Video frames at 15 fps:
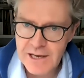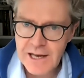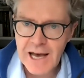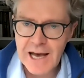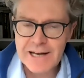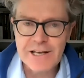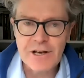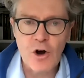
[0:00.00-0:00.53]

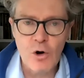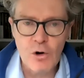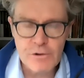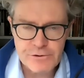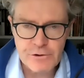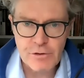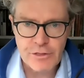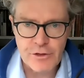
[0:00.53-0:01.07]
And he
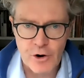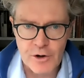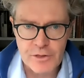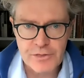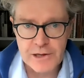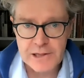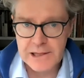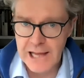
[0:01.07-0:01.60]
also thought
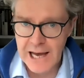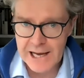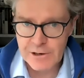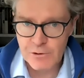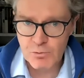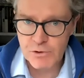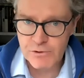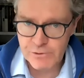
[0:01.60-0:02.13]
that Latin
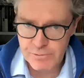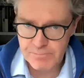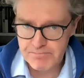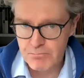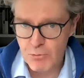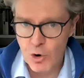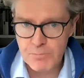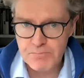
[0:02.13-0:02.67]
was
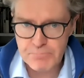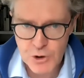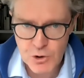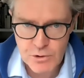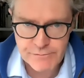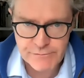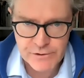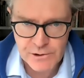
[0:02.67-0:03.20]
more
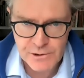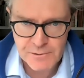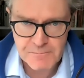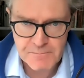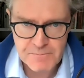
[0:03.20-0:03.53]
beautiful.